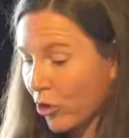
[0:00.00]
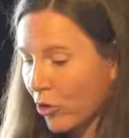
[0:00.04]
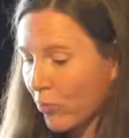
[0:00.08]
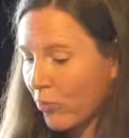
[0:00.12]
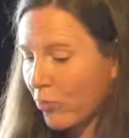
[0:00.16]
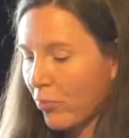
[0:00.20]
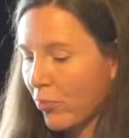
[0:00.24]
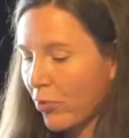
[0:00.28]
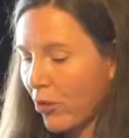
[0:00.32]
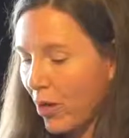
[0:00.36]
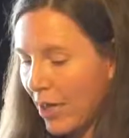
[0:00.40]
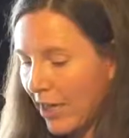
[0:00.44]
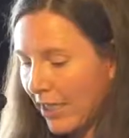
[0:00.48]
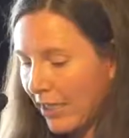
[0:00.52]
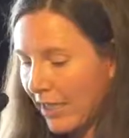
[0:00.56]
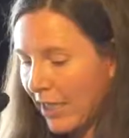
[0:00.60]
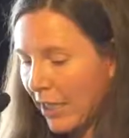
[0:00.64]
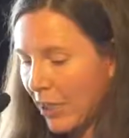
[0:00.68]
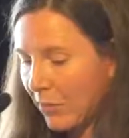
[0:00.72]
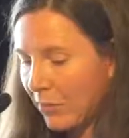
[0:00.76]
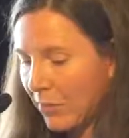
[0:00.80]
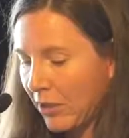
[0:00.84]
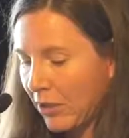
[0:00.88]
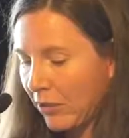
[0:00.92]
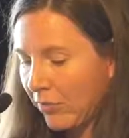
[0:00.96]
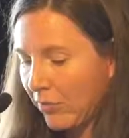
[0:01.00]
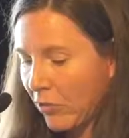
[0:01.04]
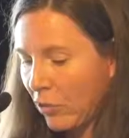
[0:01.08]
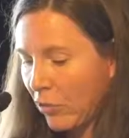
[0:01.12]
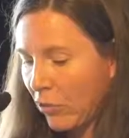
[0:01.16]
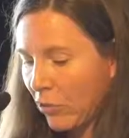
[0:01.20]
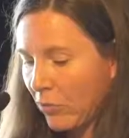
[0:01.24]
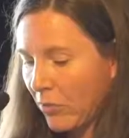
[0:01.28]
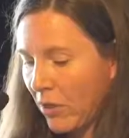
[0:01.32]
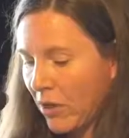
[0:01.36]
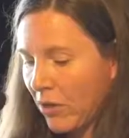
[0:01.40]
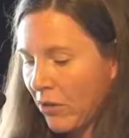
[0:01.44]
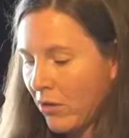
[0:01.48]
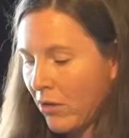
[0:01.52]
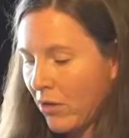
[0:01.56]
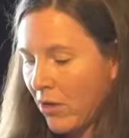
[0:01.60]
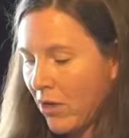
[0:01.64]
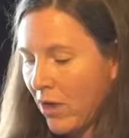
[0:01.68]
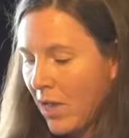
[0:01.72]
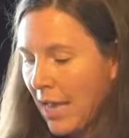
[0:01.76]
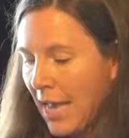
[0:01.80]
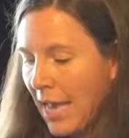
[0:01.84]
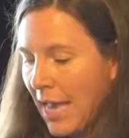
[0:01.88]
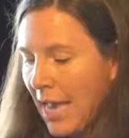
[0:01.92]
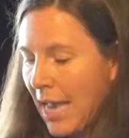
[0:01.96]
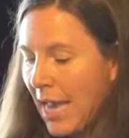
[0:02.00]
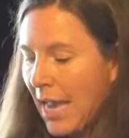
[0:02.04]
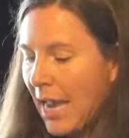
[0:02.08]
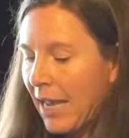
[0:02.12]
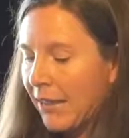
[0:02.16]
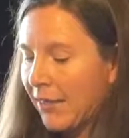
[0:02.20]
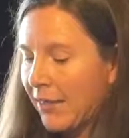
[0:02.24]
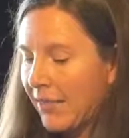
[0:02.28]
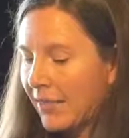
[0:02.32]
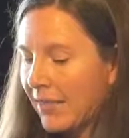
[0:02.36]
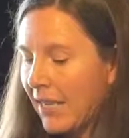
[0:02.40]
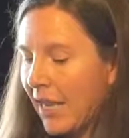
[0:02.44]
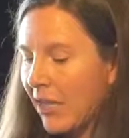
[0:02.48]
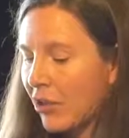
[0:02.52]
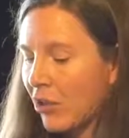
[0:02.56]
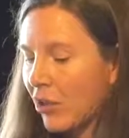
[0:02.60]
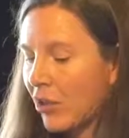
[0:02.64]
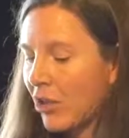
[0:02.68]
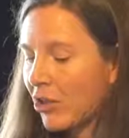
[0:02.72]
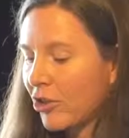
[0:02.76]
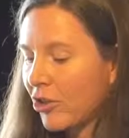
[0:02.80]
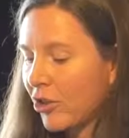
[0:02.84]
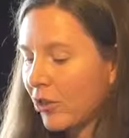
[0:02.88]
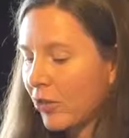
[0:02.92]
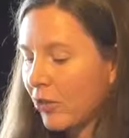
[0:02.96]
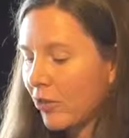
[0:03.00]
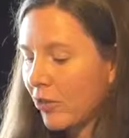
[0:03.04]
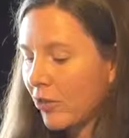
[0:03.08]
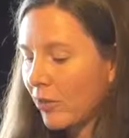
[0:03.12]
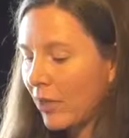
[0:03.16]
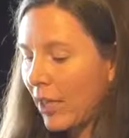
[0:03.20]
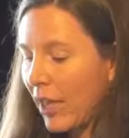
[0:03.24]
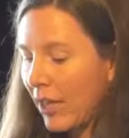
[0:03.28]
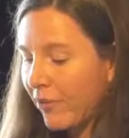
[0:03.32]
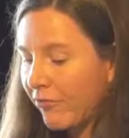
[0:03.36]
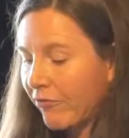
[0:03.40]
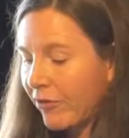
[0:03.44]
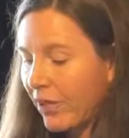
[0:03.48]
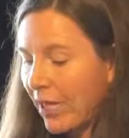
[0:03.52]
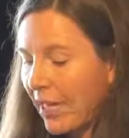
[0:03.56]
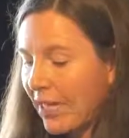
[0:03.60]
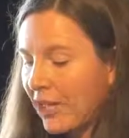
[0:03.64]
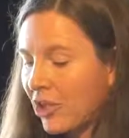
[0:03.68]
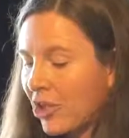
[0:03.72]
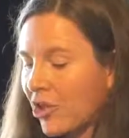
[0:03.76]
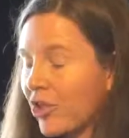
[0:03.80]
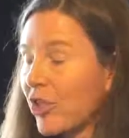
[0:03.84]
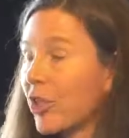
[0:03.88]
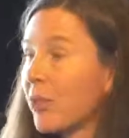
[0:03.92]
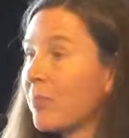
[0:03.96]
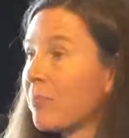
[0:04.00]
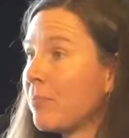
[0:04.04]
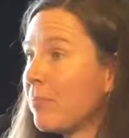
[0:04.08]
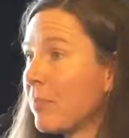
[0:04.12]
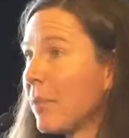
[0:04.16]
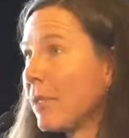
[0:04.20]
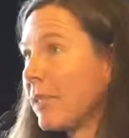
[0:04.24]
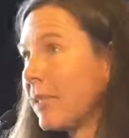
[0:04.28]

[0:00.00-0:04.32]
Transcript: surprise element of humour, and the psychological and relationship